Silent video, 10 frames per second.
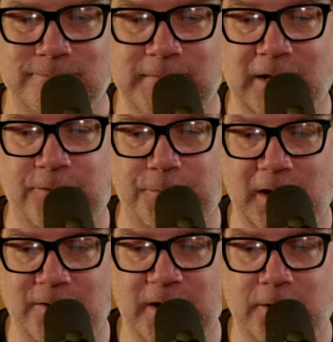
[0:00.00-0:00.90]
Not
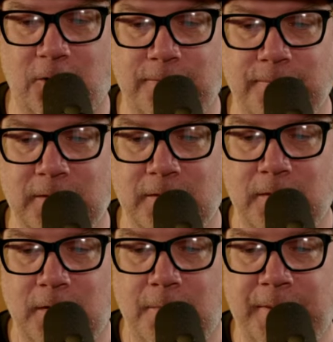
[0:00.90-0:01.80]
surprised at all.
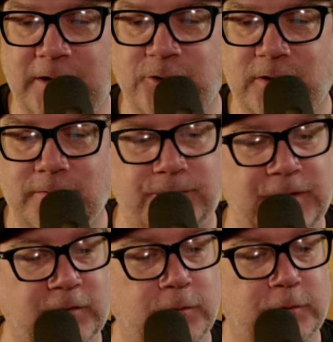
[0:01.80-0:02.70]
Patrick,
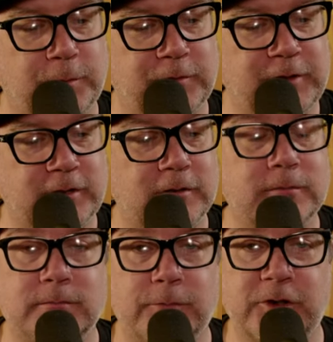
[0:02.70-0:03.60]
thanks for the super sticker.
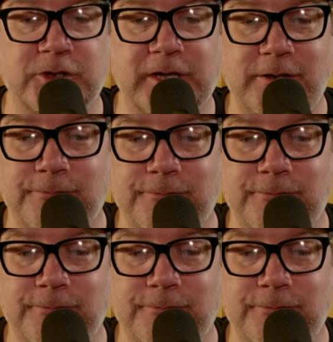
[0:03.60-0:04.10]
Appreciate you.